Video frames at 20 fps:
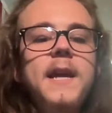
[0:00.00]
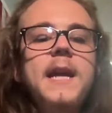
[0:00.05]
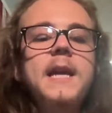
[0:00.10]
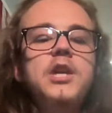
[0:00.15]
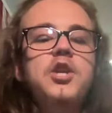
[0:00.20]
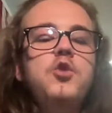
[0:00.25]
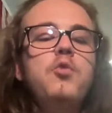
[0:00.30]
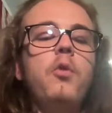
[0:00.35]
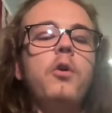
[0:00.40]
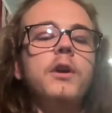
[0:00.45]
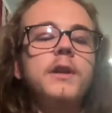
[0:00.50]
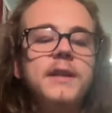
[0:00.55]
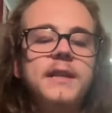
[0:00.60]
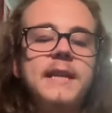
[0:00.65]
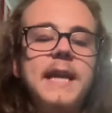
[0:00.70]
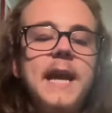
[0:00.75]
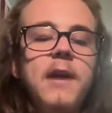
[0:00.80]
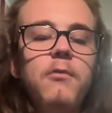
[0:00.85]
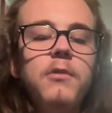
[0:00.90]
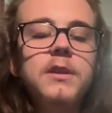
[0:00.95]
you are
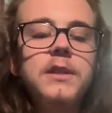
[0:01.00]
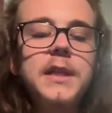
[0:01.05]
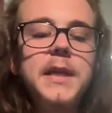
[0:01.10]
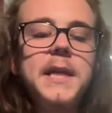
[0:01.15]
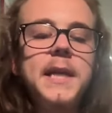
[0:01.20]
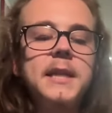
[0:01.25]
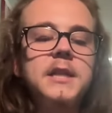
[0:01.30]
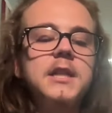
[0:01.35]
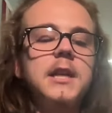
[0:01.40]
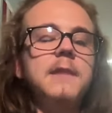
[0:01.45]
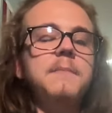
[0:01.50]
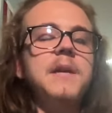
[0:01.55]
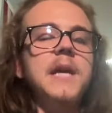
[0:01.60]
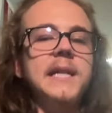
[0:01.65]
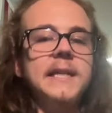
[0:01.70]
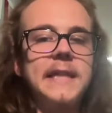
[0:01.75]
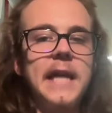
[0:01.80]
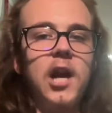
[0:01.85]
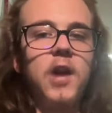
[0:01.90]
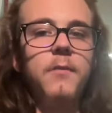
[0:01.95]
guaranteed it's going to
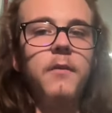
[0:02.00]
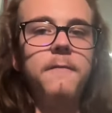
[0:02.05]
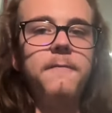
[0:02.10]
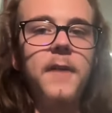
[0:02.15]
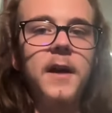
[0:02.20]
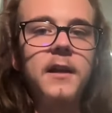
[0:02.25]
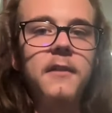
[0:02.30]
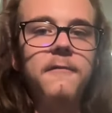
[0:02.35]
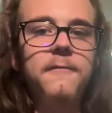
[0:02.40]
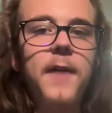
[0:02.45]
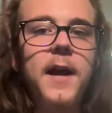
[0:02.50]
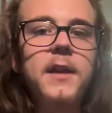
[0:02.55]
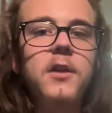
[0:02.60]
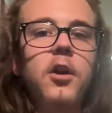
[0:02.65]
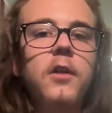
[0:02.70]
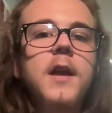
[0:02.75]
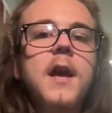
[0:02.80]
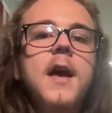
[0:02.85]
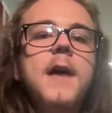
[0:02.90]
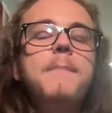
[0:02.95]
be a terrible fucking fight
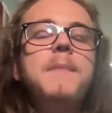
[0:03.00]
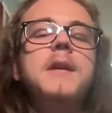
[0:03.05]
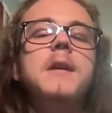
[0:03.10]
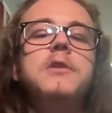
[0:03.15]
card,